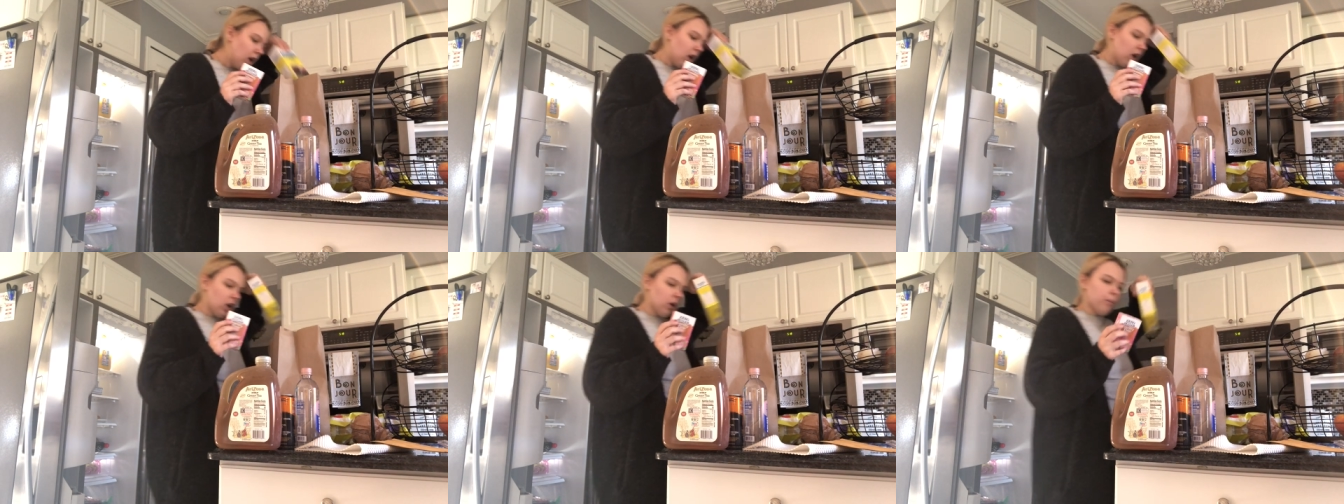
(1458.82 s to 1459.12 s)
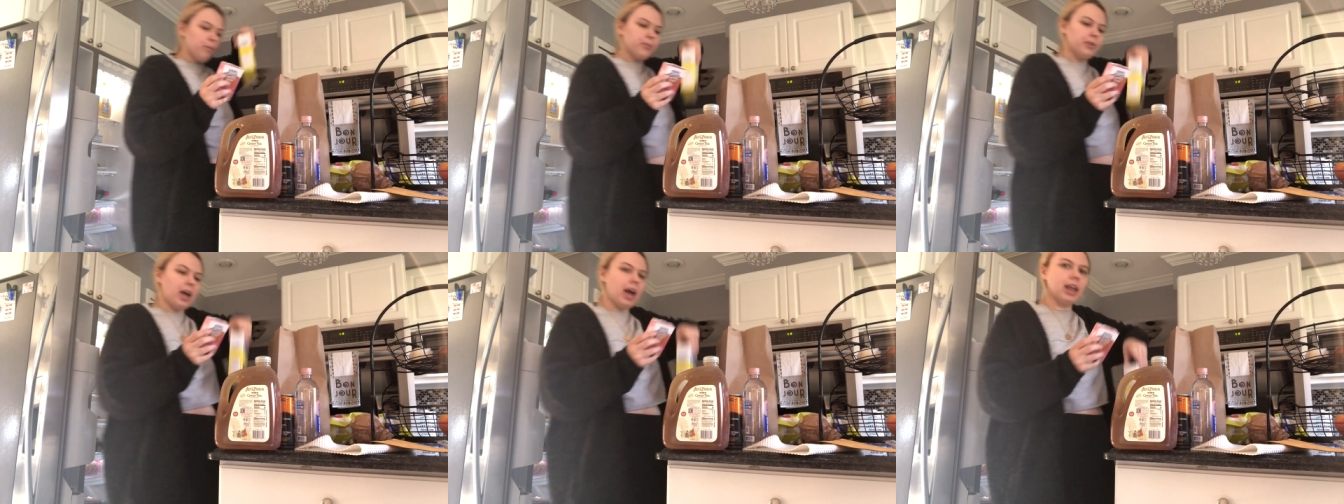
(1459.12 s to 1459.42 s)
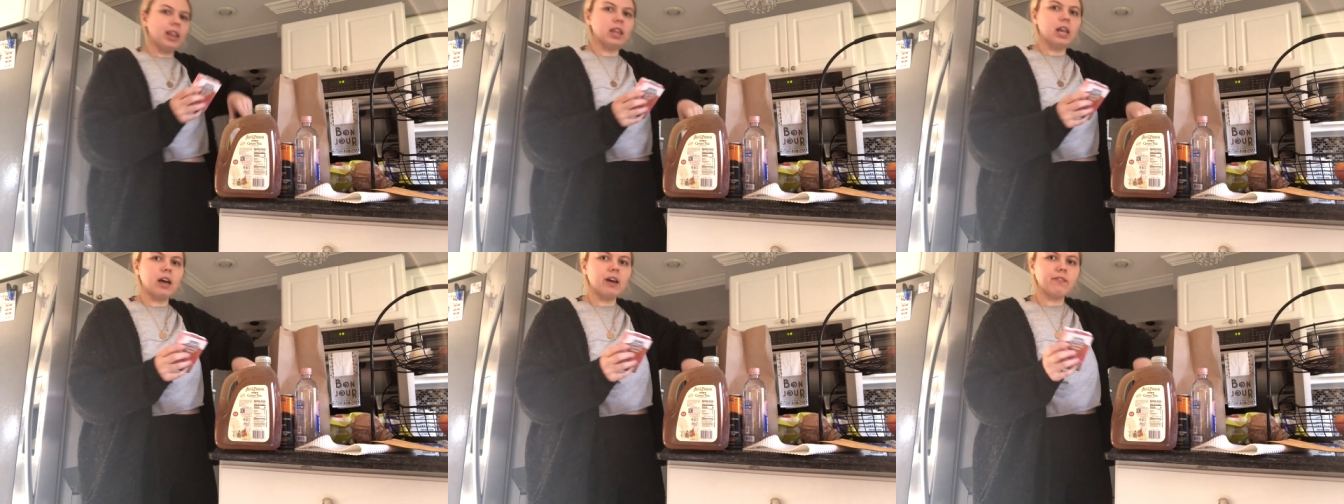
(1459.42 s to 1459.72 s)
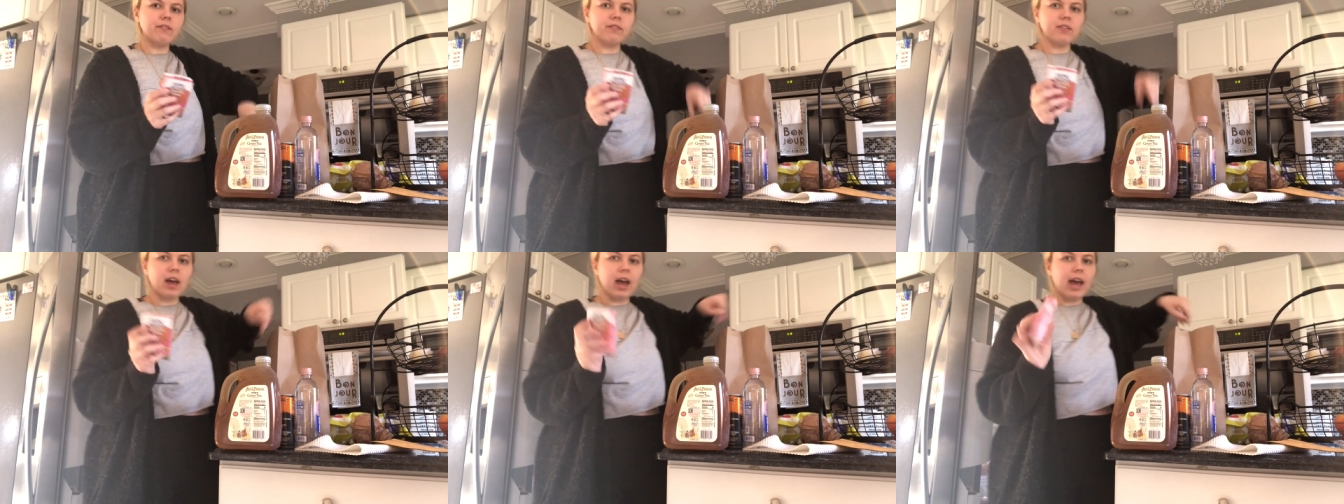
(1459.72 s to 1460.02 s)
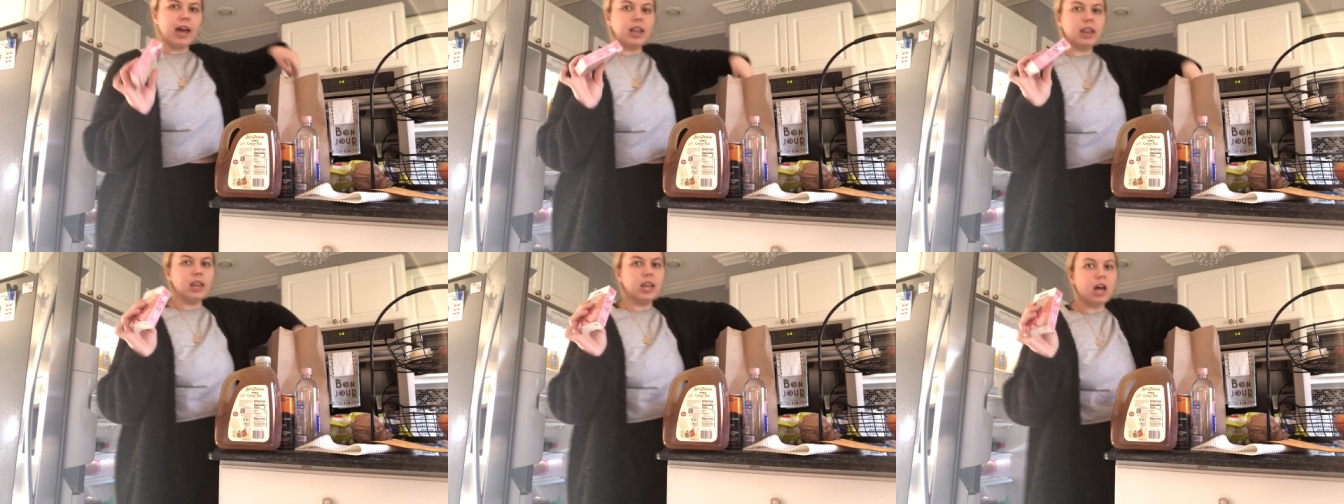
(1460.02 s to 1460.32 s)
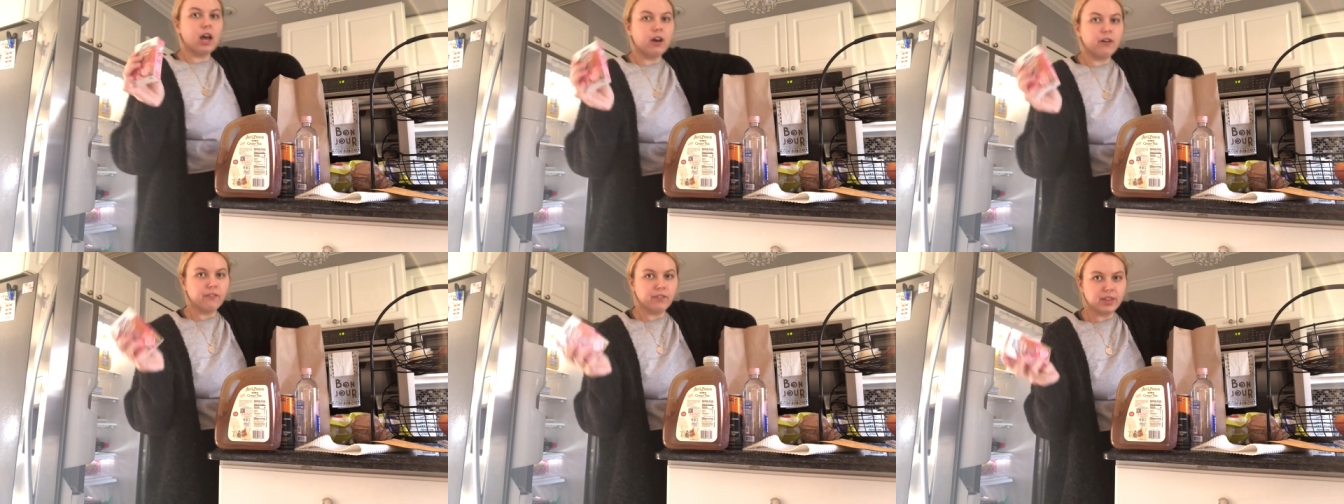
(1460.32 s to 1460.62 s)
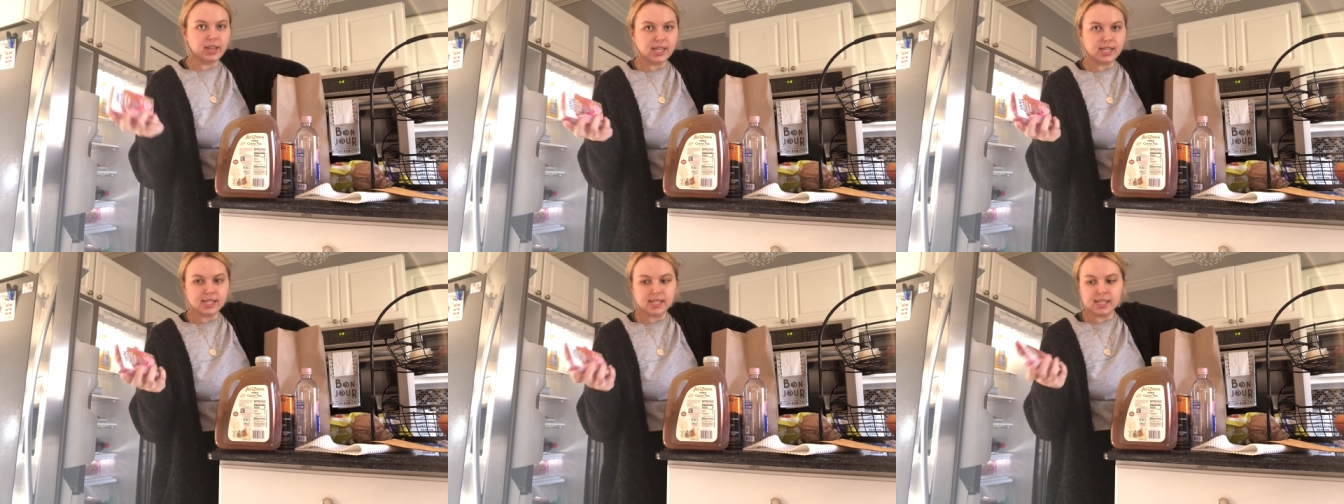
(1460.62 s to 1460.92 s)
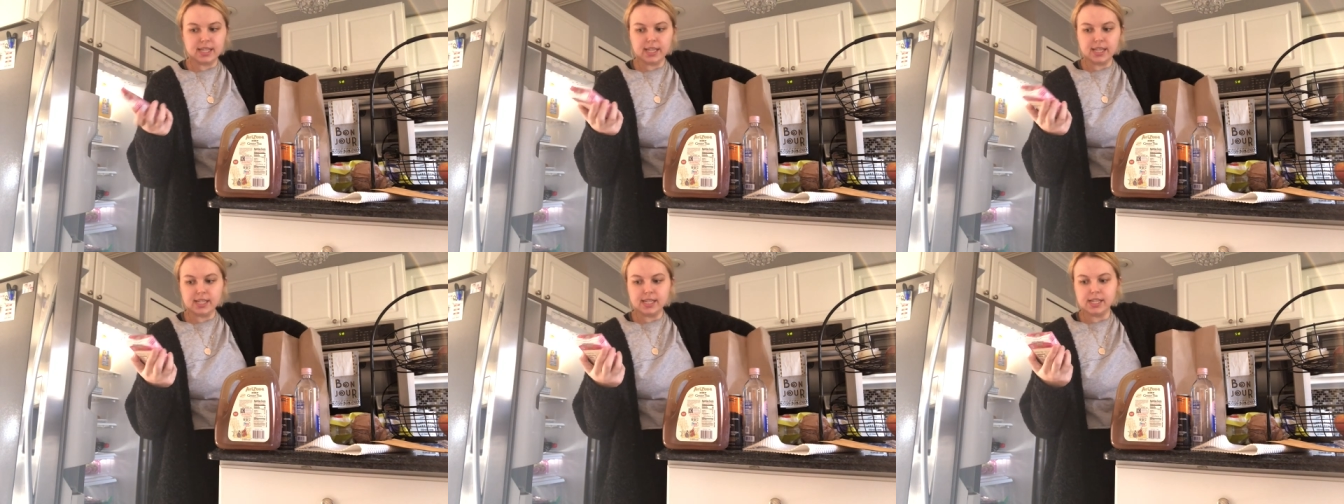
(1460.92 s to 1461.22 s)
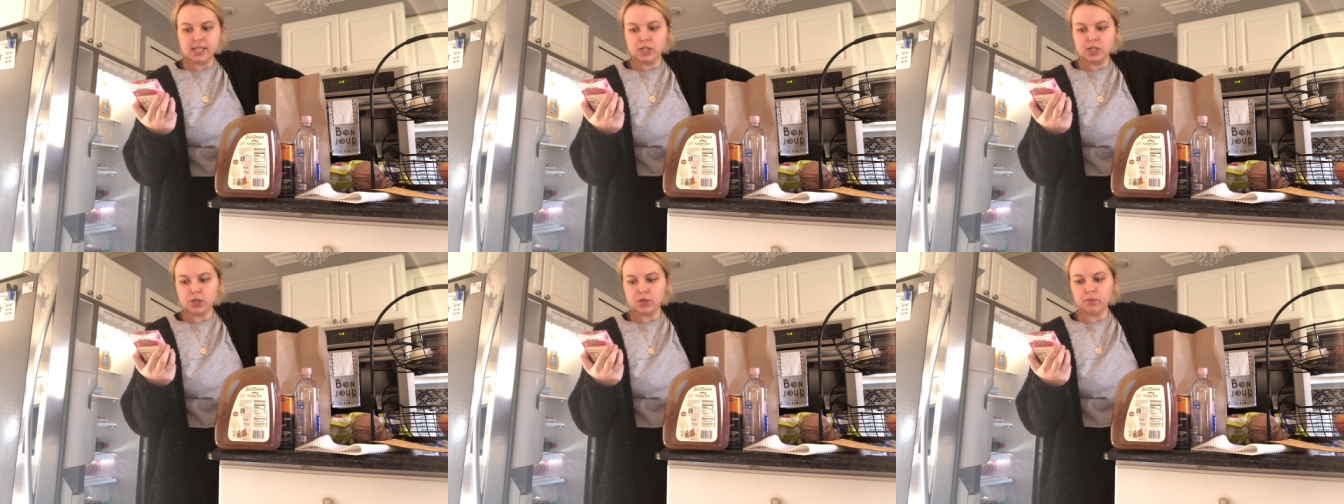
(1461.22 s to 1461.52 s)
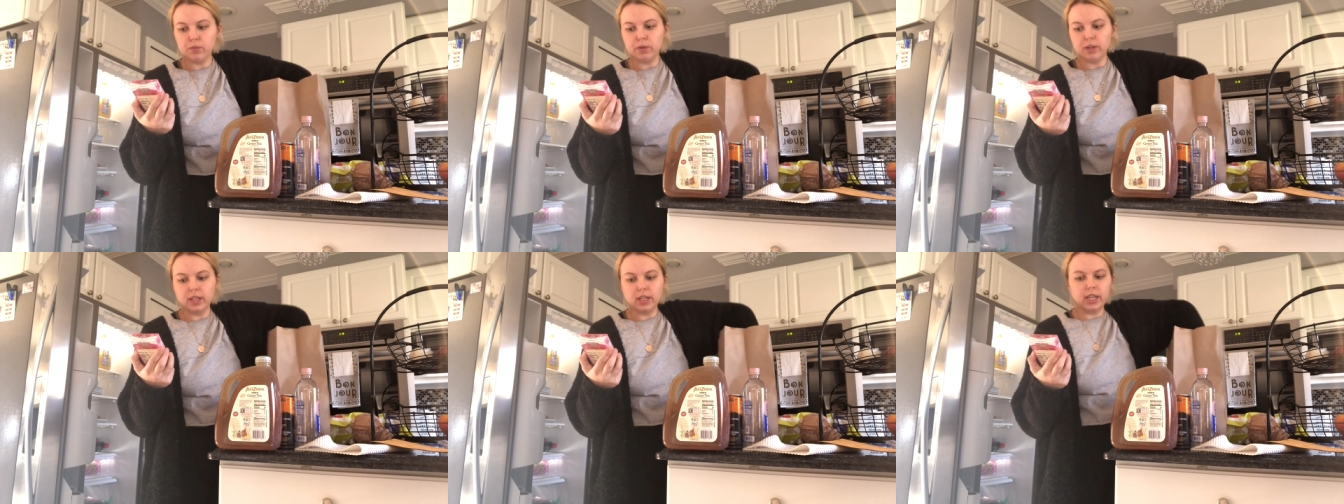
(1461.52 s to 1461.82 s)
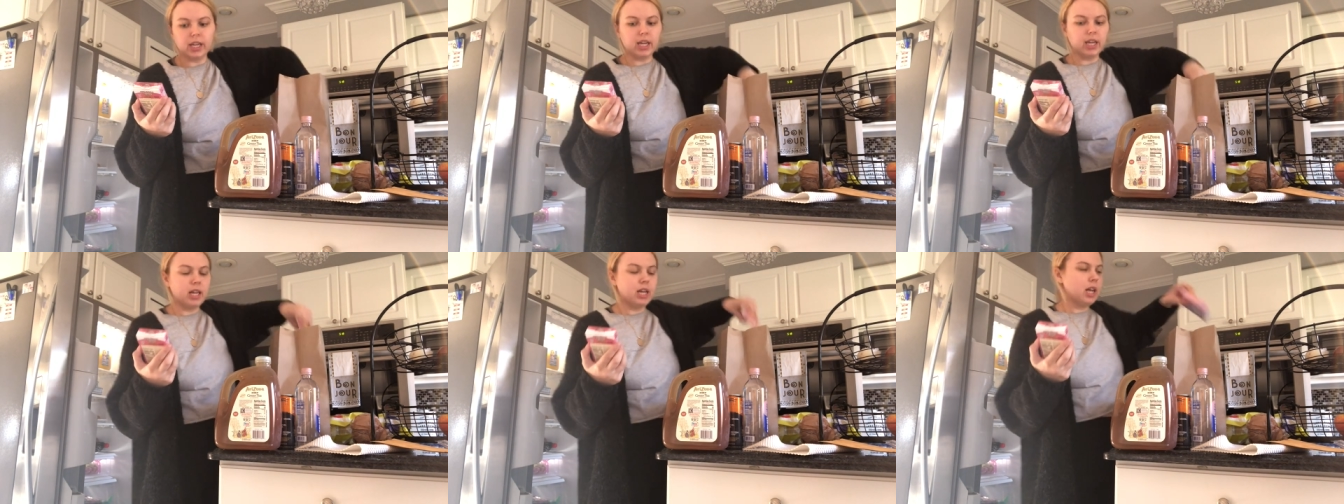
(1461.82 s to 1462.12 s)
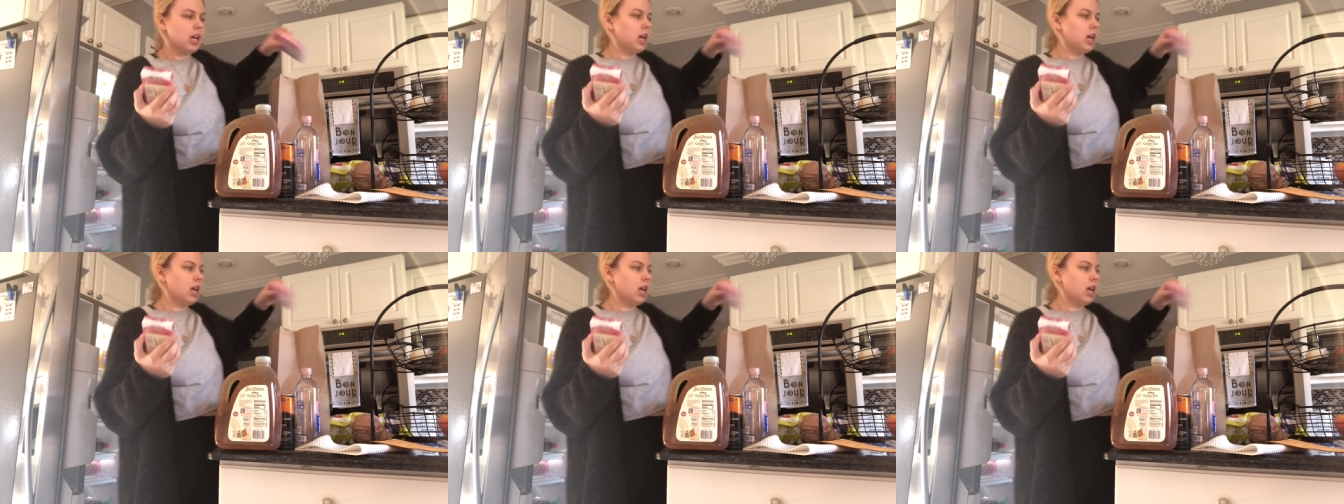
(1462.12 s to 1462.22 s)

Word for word: oh, I love these things. These are really